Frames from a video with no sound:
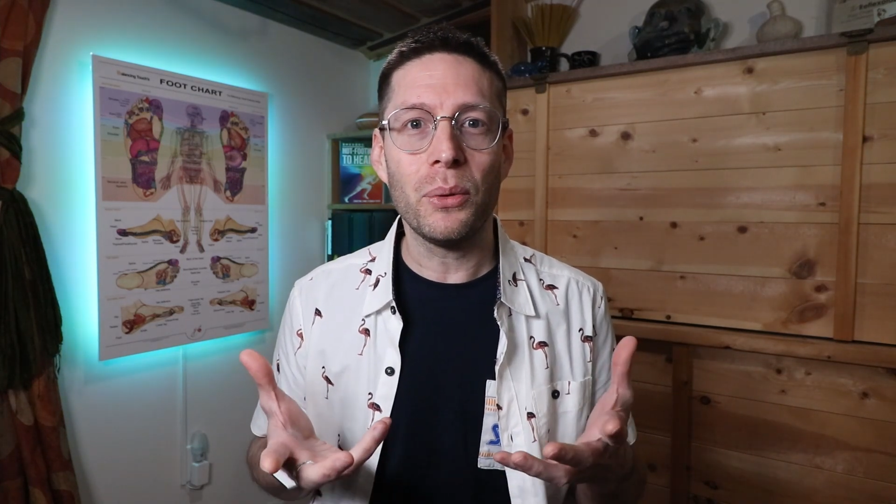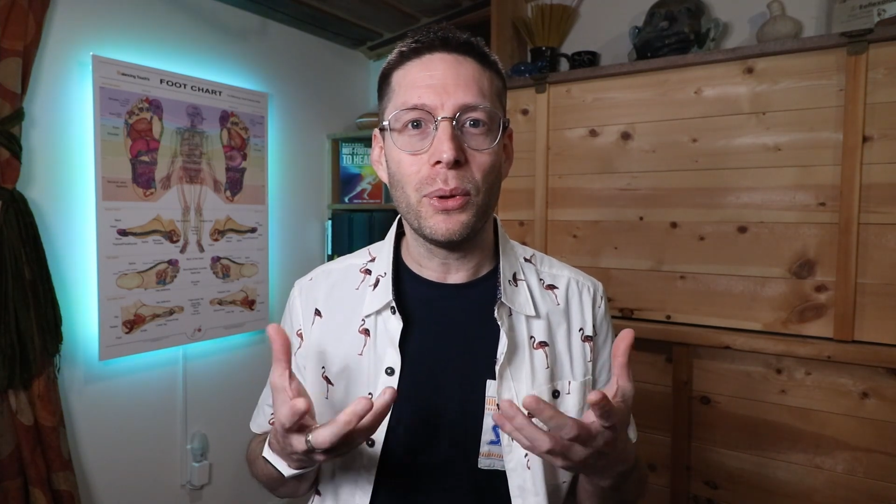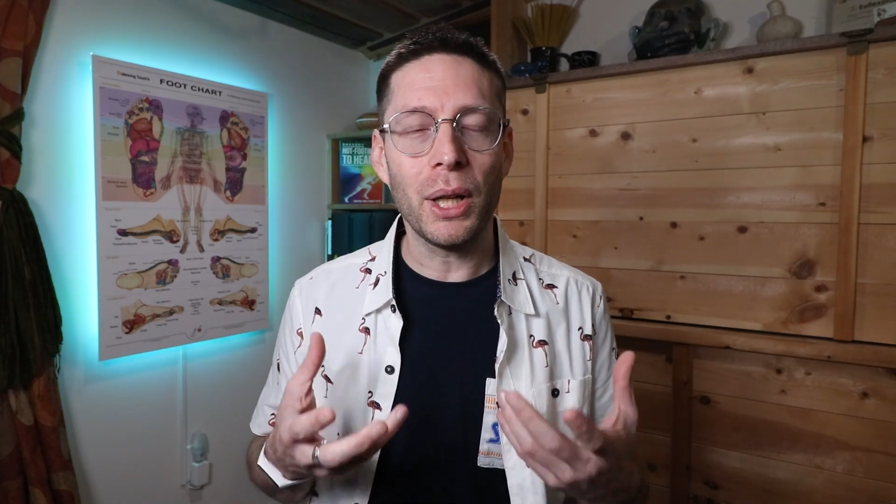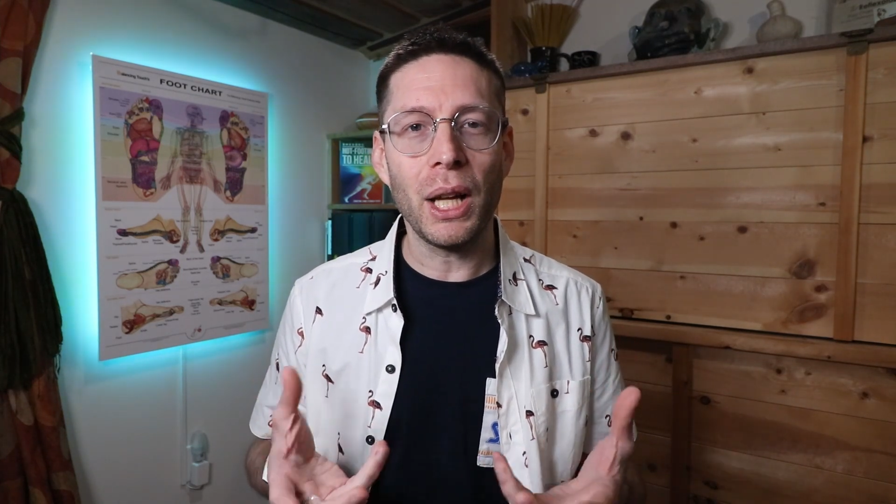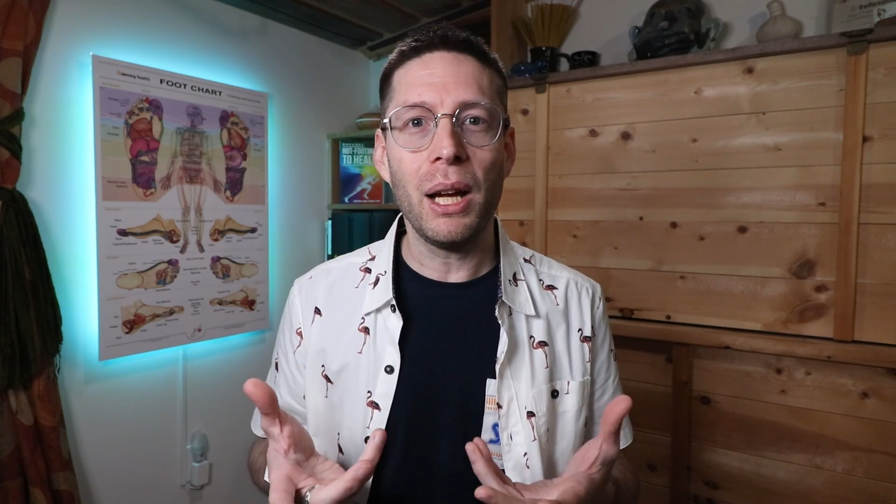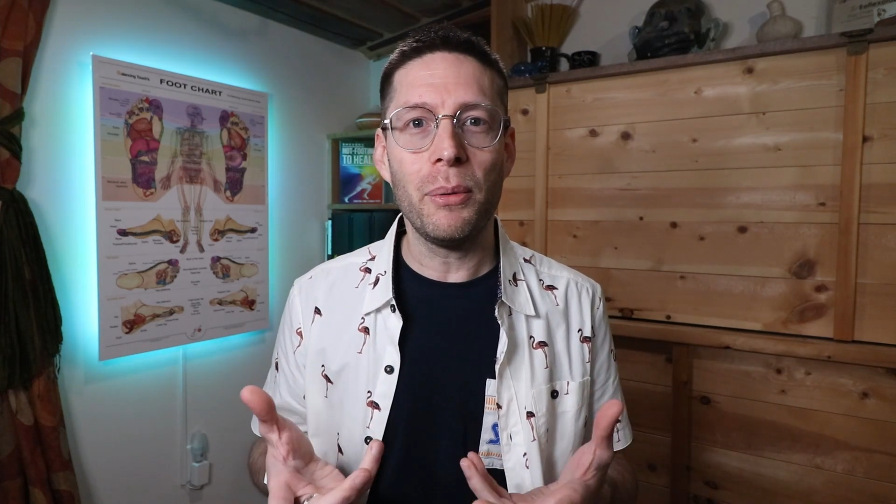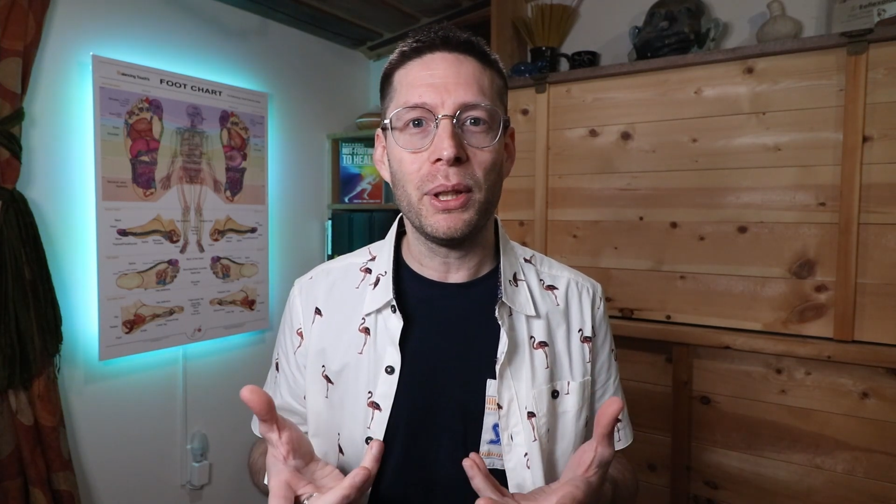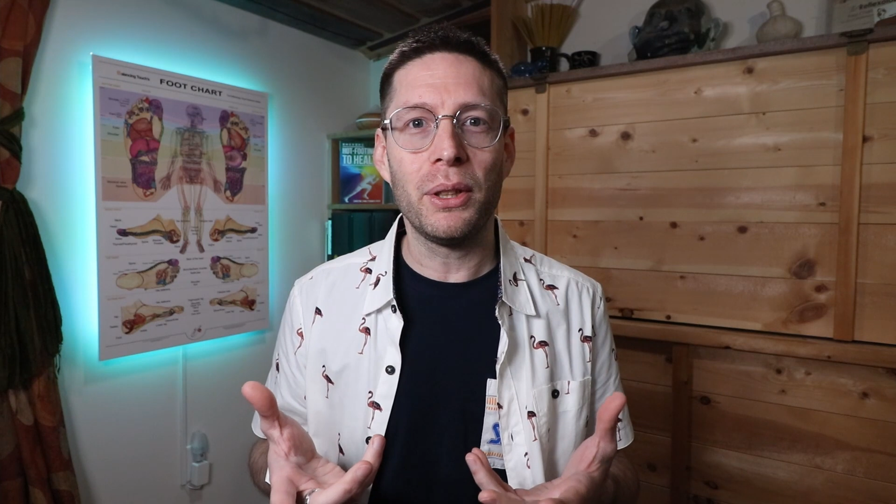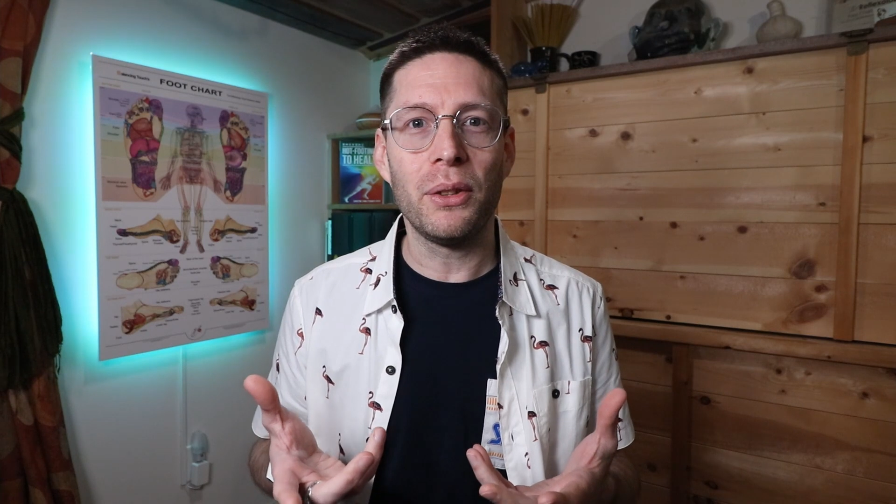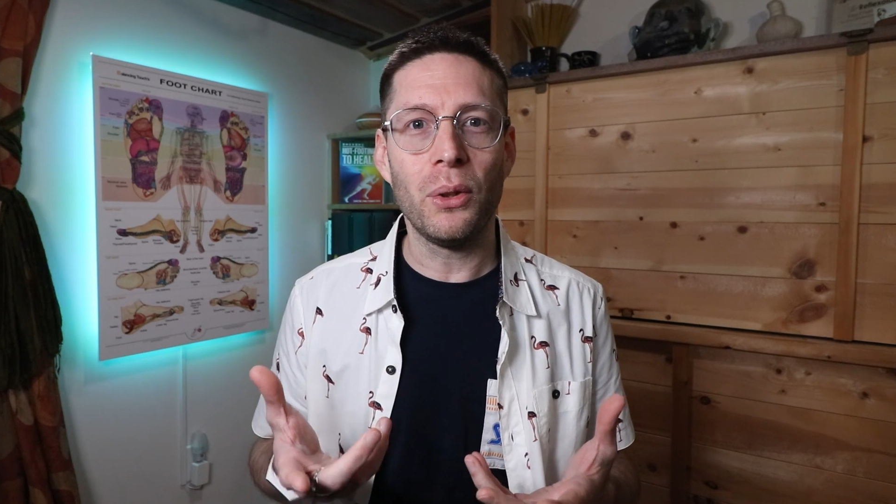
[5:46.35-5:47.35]
what I
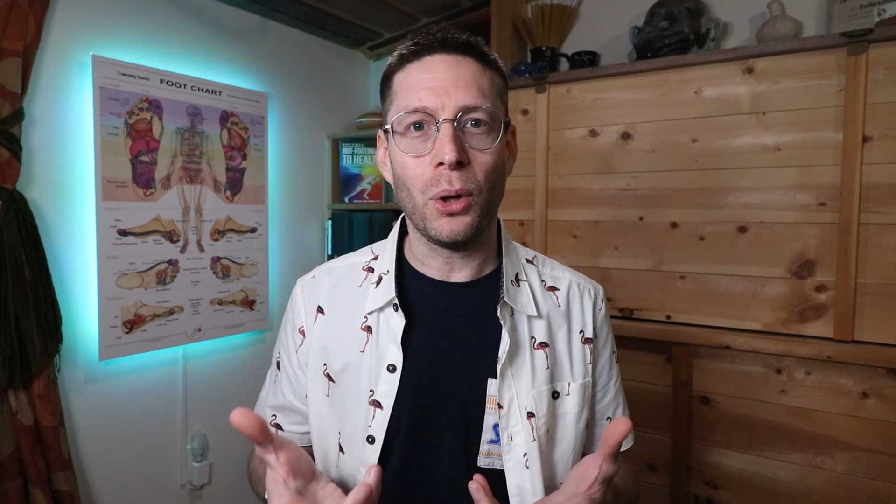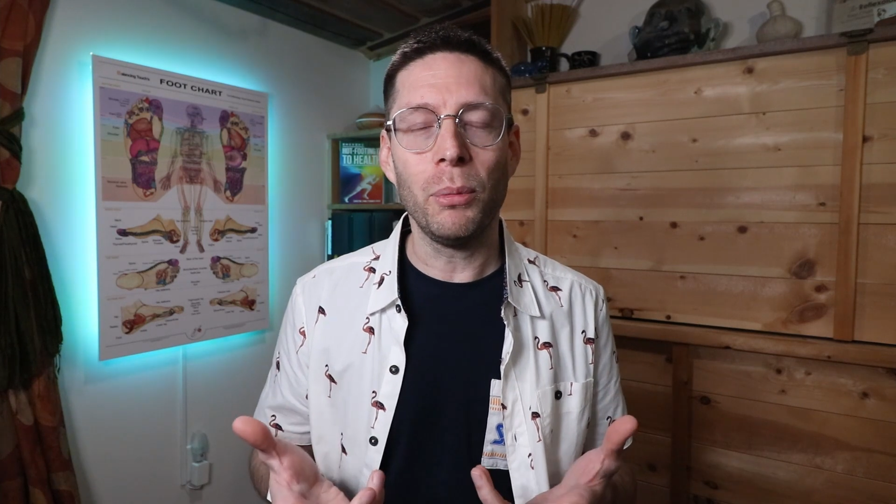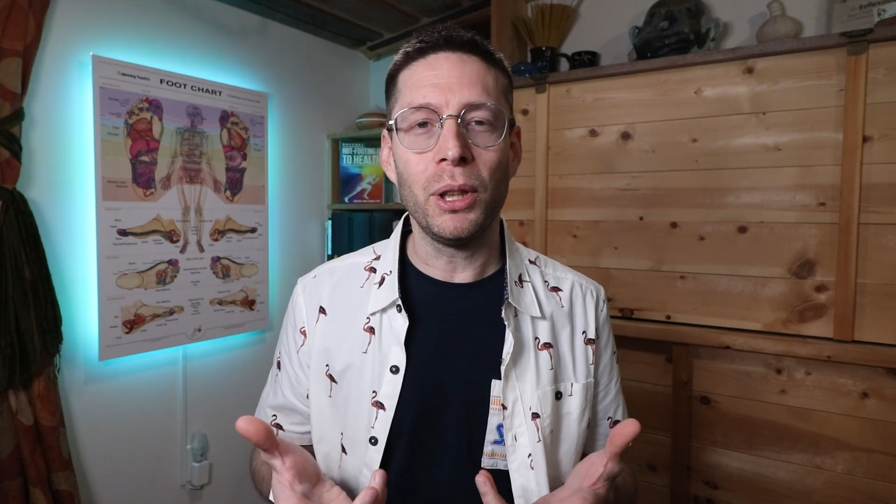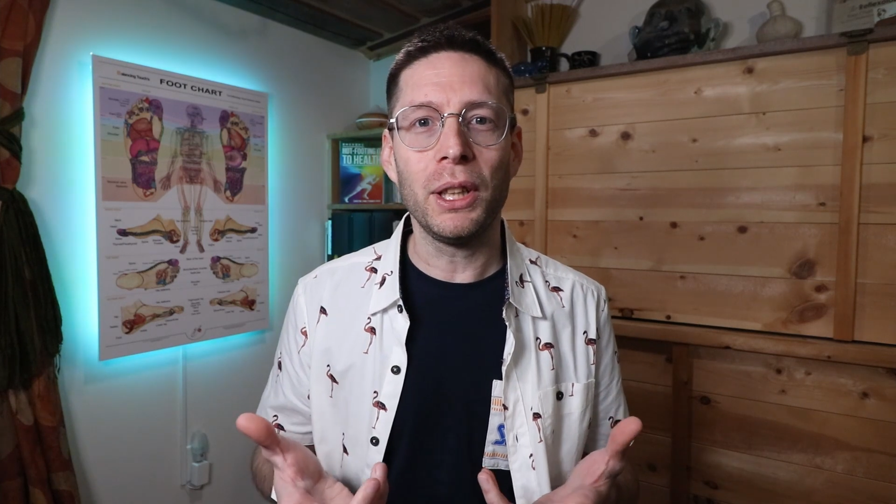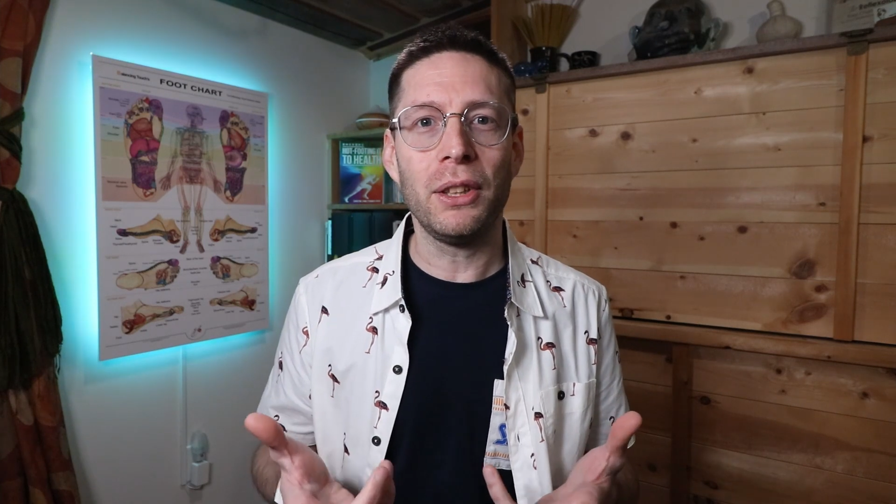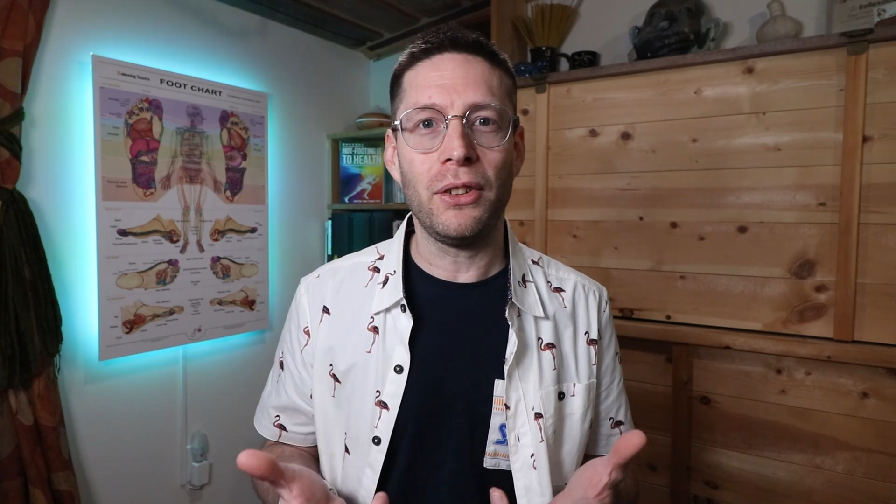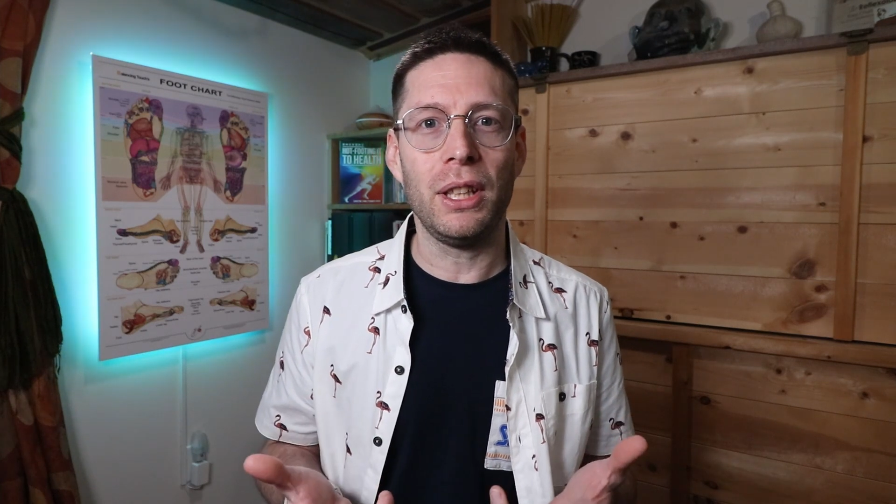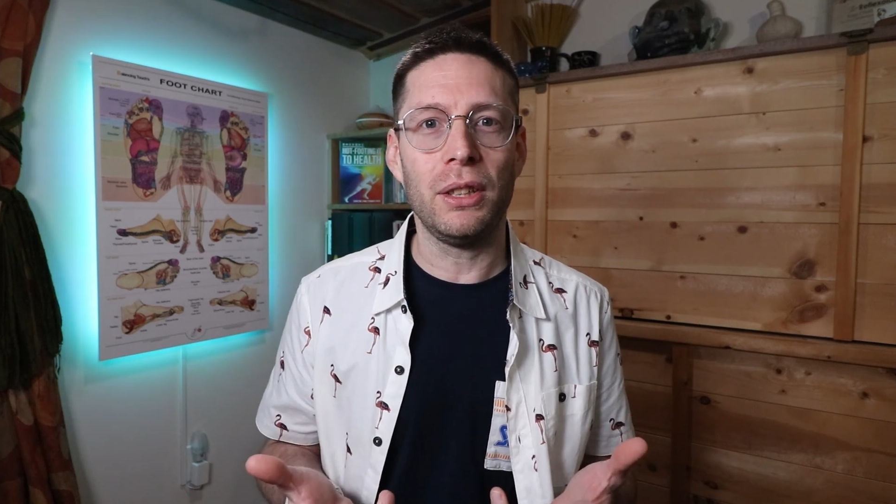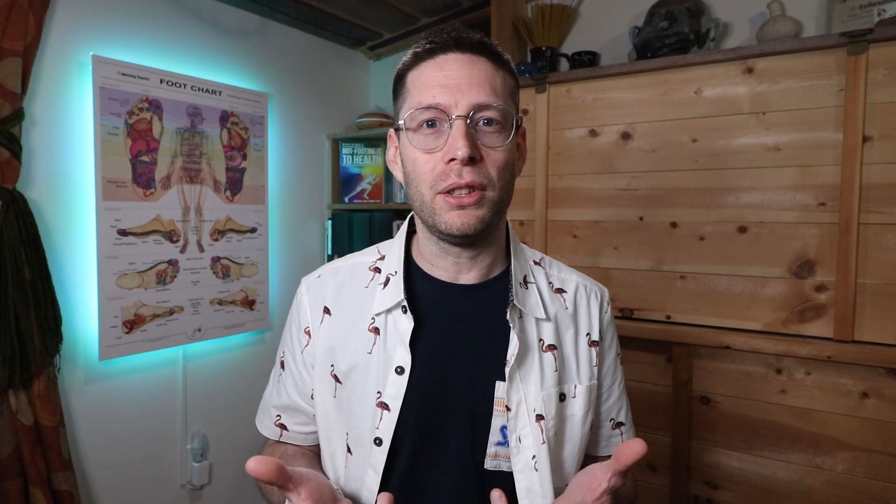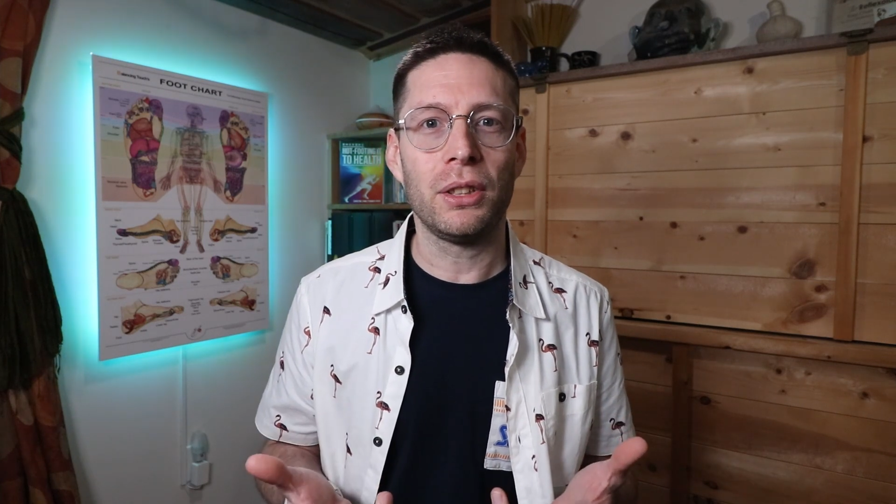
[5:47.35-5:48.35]
would normally
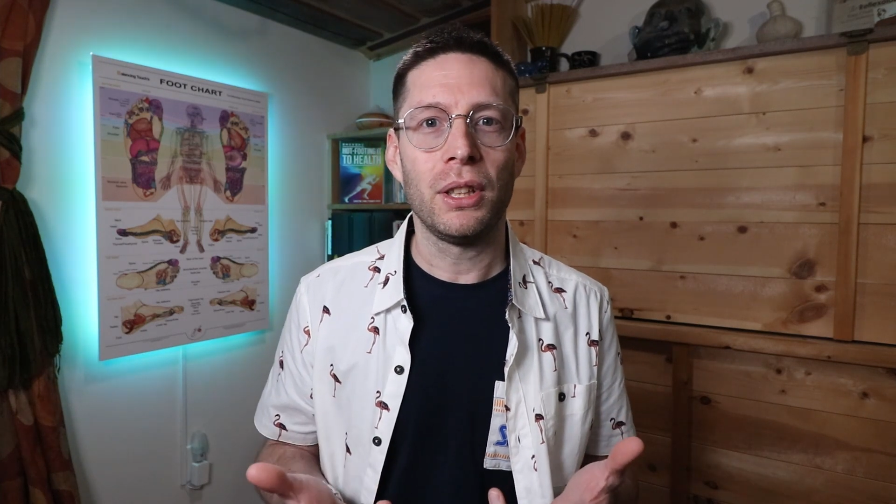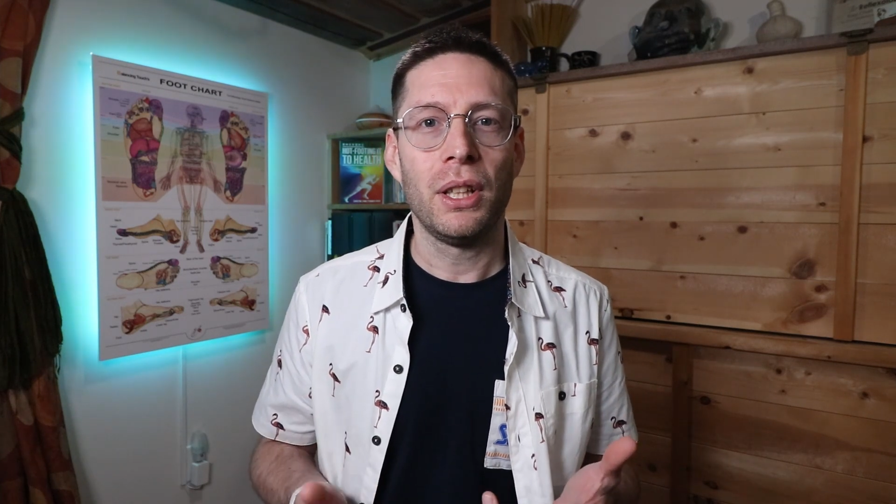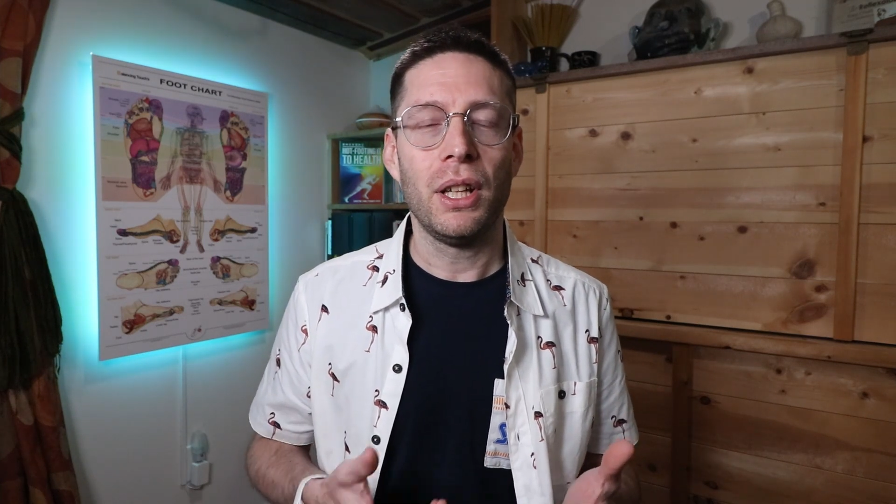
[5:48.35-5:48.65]
teach